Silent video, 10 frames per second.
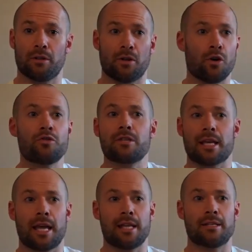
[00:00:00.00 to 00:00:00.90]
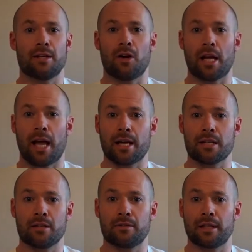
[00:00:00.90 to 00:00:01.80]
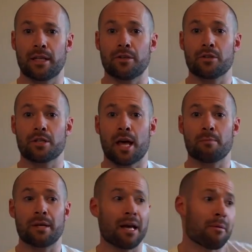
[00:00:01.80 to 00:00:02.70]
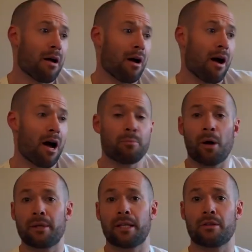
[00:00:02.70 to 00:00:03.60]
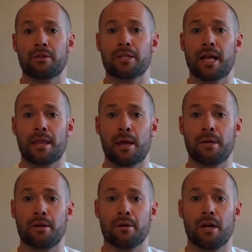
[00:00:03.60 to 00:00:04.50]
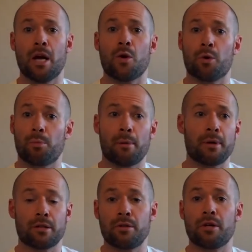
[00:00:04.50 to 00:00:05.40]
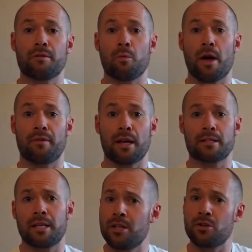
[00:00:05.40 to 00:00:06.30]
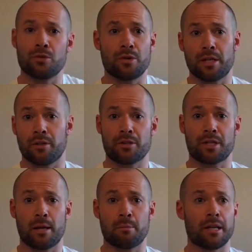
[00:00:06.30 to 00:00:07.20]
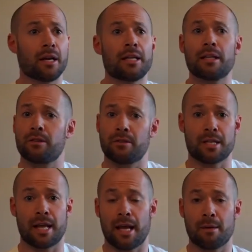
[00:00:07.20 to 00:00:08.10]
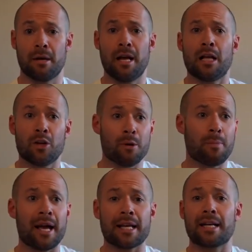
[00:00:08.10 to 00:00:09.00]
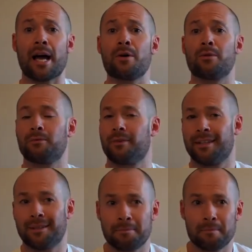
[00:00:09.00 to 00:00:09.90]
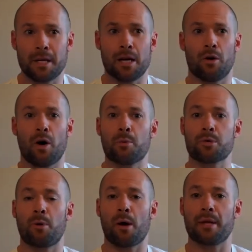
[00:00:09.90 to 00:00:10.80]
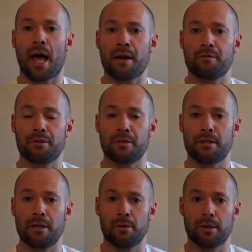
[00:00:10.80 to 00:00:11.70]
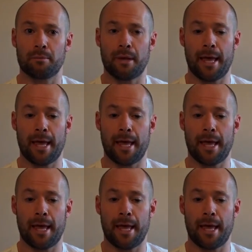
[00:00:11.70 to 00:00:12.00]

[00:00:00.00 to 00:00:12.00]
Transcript: Hundreds of kids and all that kind of stuff that didn't understand me. And I probably didn't understand them either. We were probably on two different wavelengths. Teachers who didn't understand me, and I didn't understand them. Looking back at it now, I was probably a handful to deal with.